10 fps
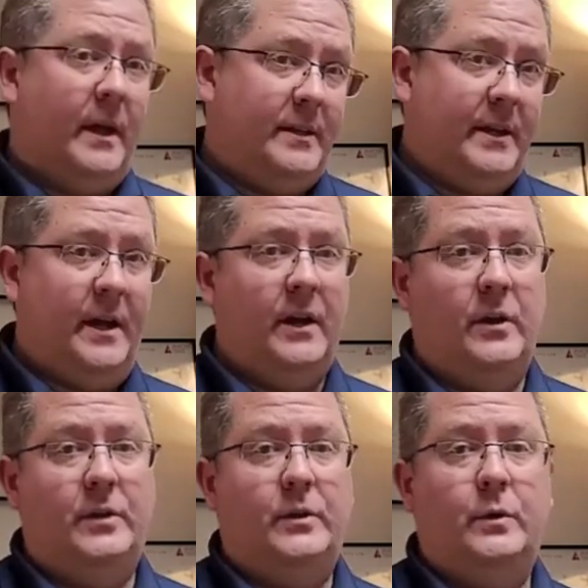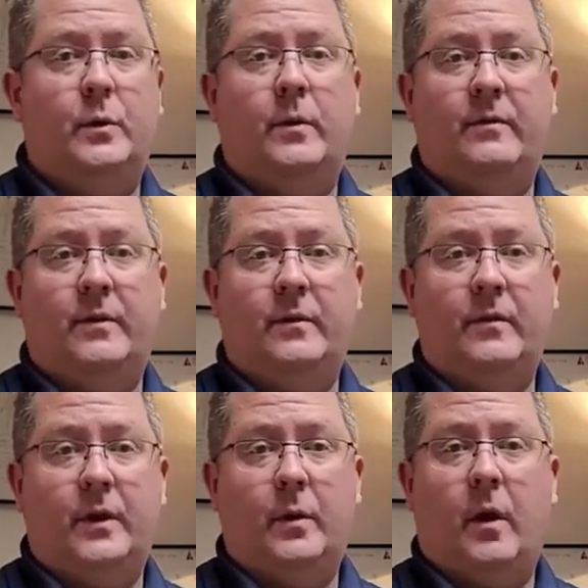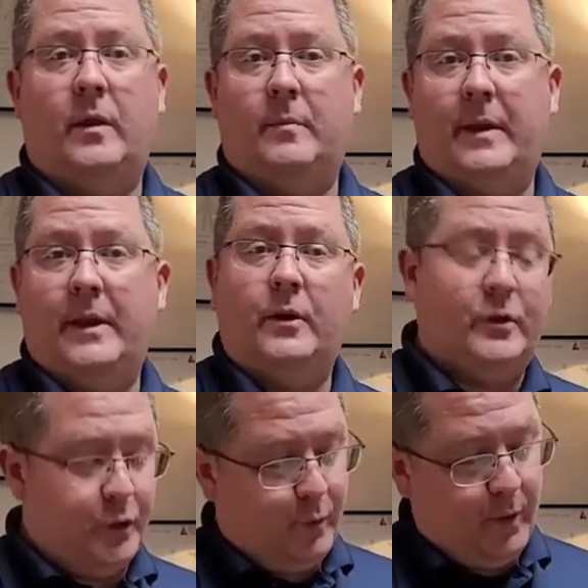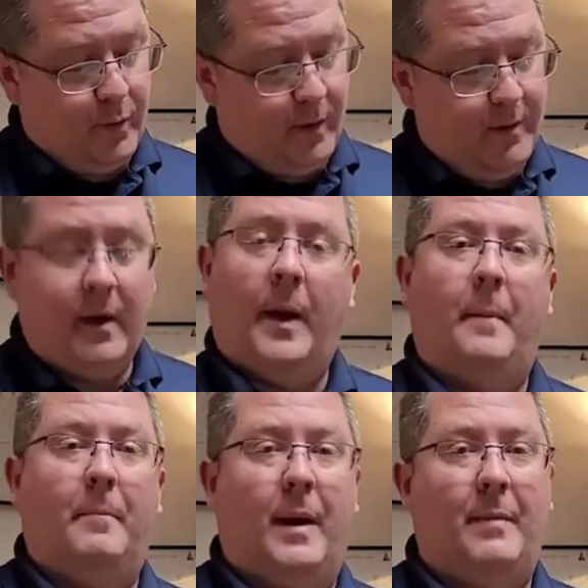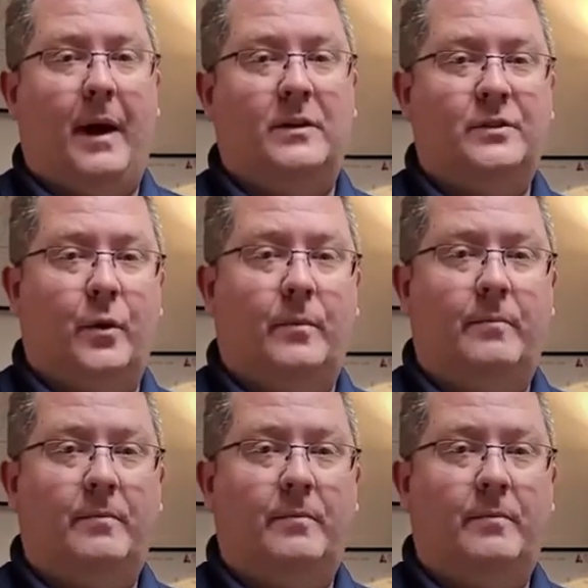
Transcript: Today I'm going to do a review video on the Meteor 2.1 by MyoStorm.